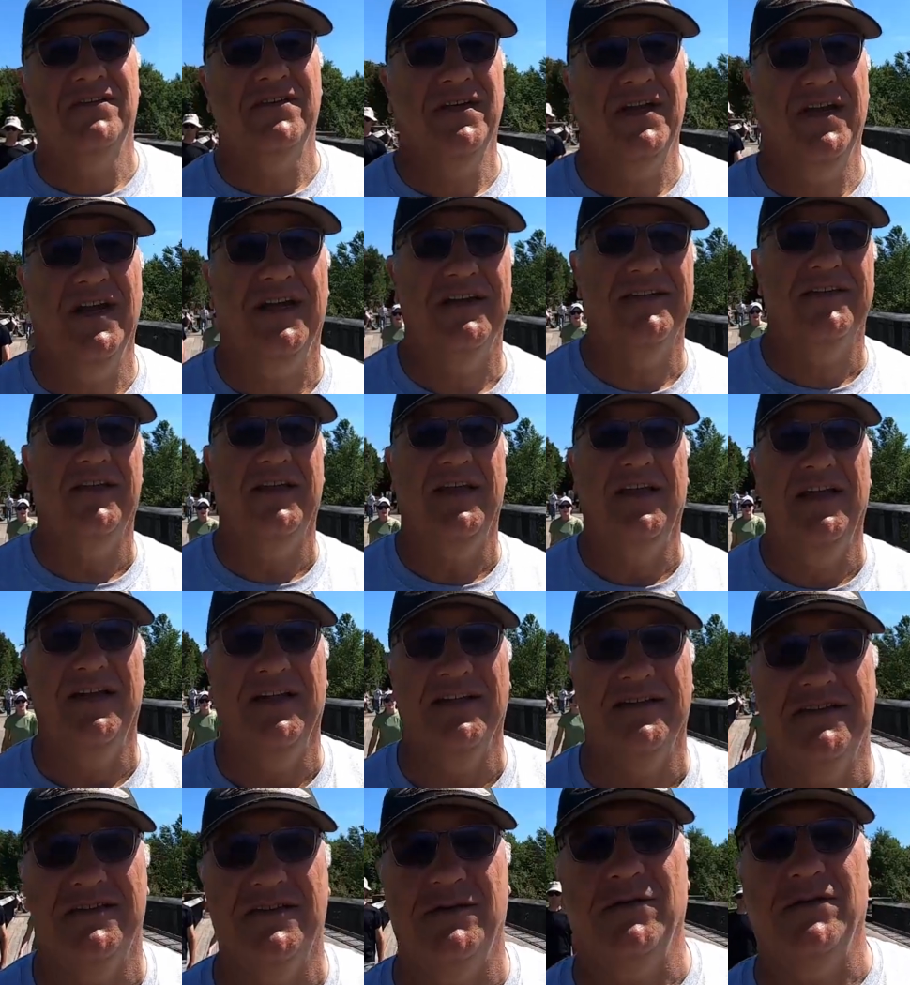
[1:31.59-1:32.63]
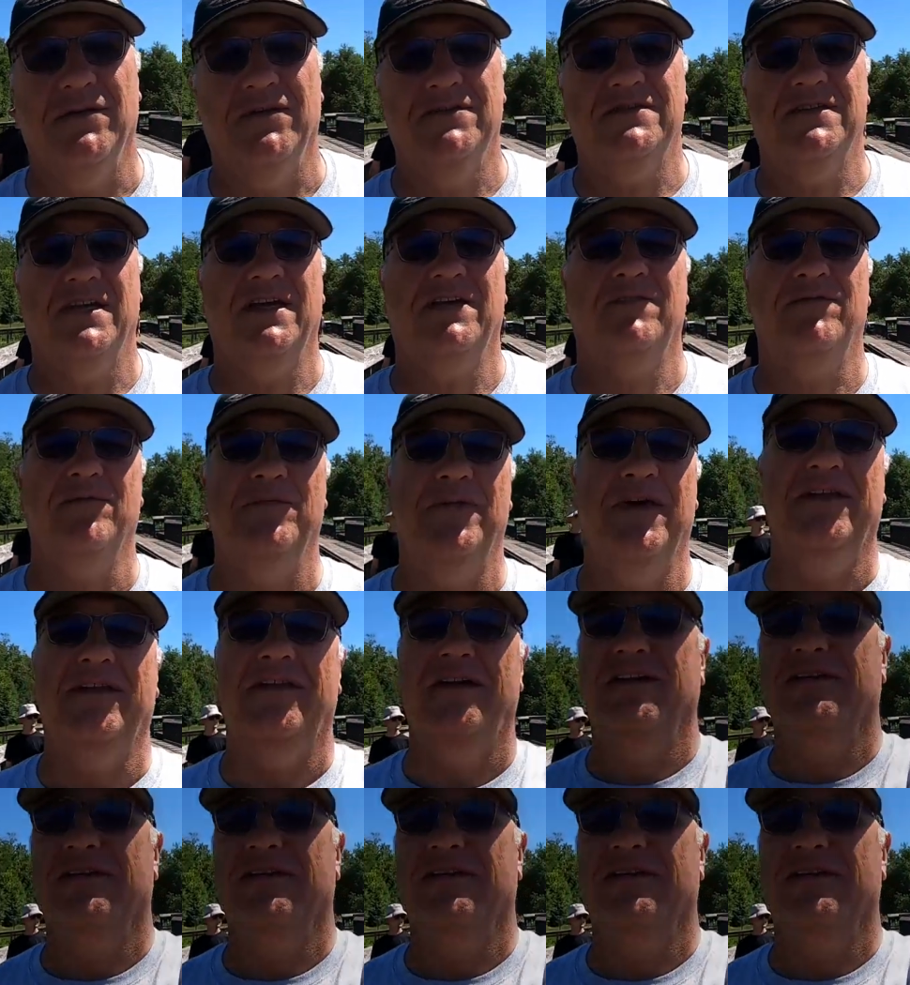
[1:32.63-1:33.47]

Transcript: You get out to the end and see what it looks like from out